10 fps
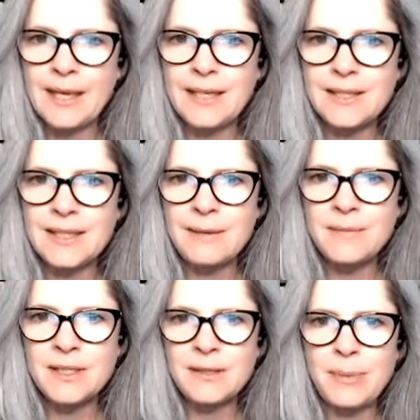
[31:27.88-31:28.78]
It
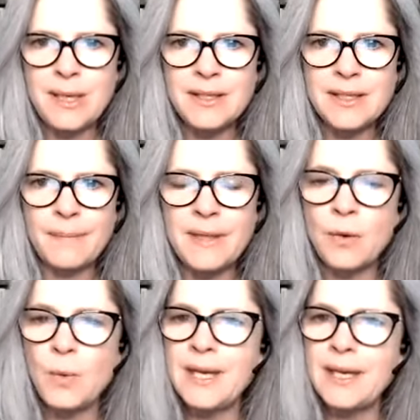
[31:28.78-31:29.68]
seems to be
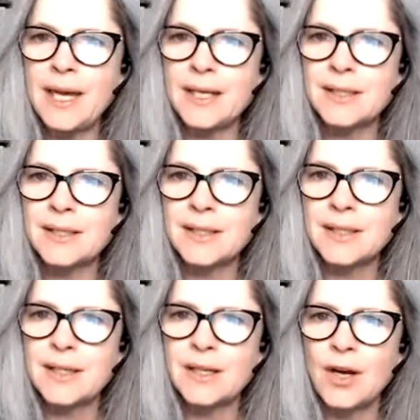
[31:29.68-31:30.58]
something we get.
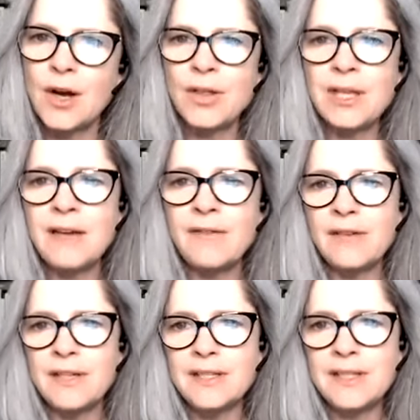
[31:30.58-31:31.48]
On the level
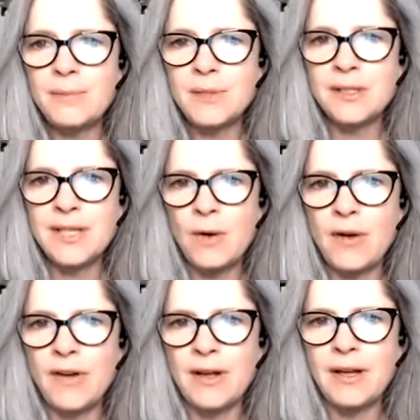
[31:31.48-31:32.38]
of acceptance,
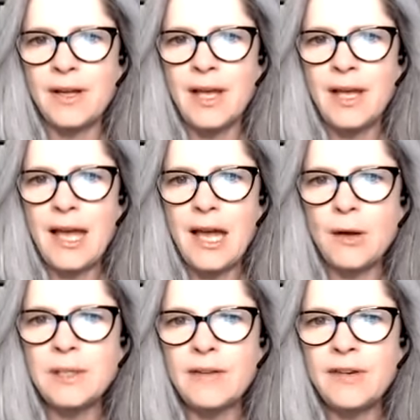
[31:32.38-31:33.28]
however,
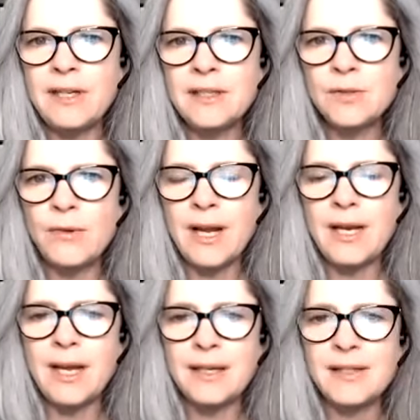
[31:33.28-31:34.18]
our lovingness
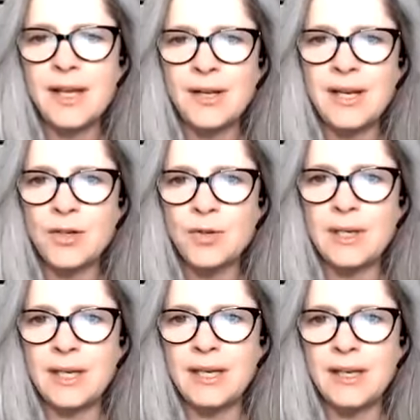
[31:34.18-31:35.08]
radiates out
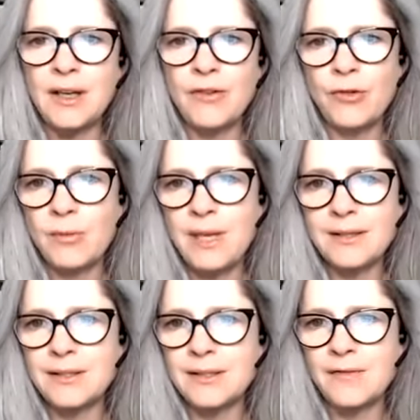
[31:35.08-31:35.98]
naturally from the
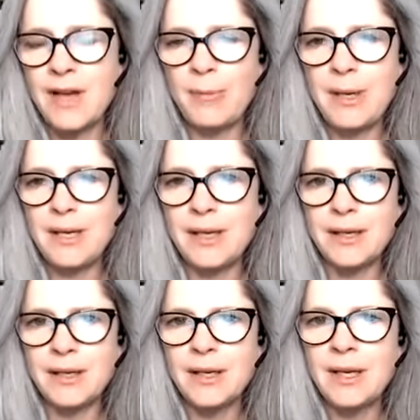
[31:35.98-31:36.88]
essence of our
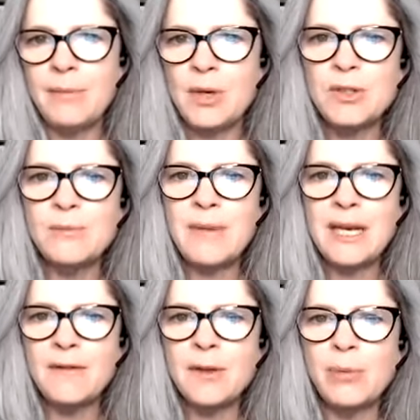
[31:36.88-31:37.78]
being, because
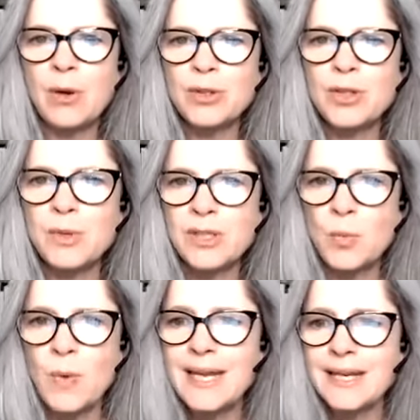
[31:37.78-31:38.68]
many of the blocks to its
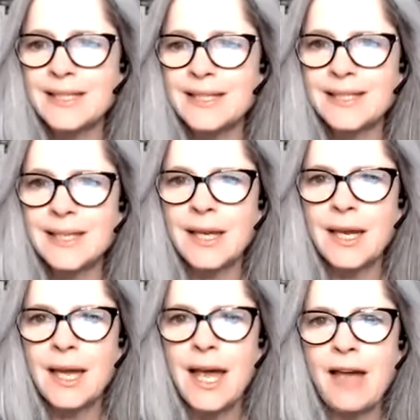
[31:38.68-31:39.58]
awareness
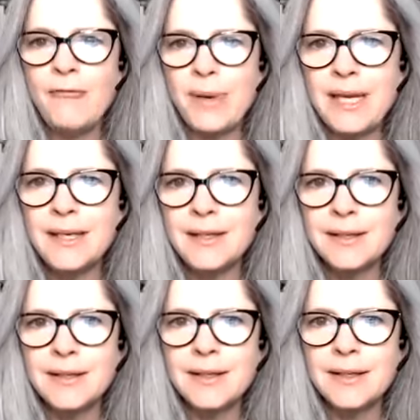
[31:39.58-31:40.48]
have been,
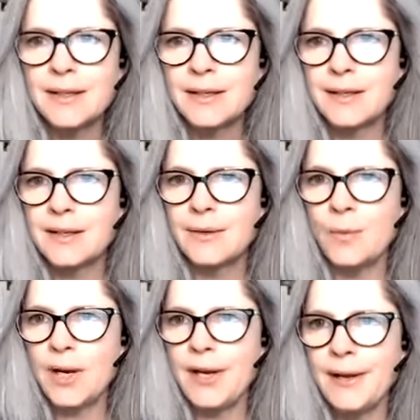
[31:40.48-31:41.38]

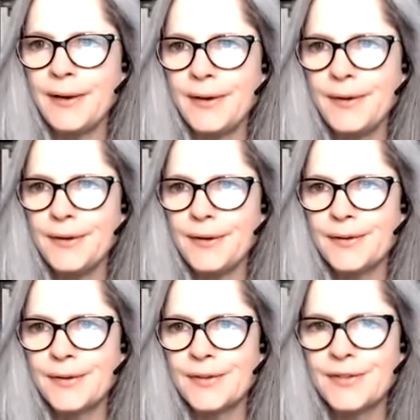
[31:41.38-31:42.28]
what do you know,
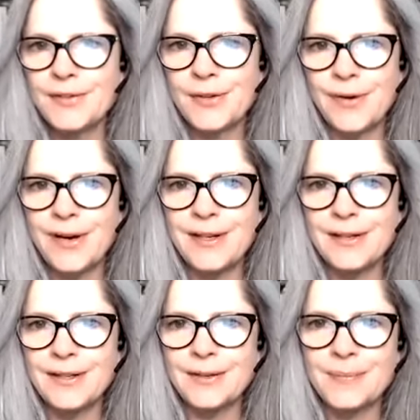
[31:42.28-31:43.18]

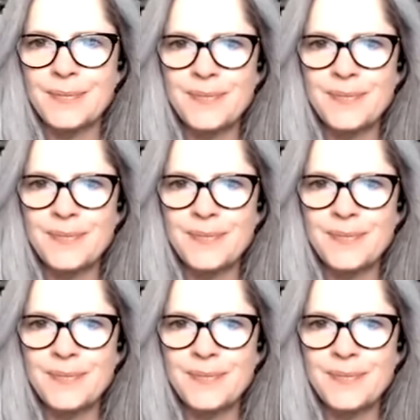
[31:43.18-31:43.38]
surrendered.